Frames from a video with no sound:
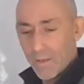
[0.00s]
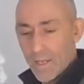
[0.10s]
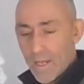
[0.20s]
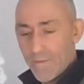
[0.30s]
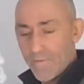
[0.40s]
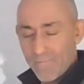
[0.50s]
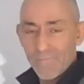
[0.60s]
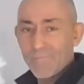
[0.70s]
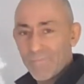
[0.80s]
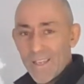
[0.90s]

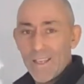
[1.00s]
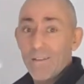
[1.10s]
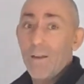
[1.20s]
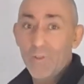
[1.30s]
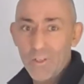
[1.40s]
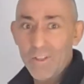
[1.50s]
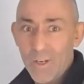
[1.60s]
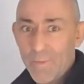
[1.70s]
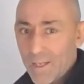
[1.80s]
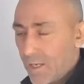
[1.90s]
okay, I'm going to
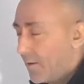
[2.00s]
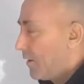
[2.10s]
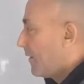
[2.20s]
jump the gun.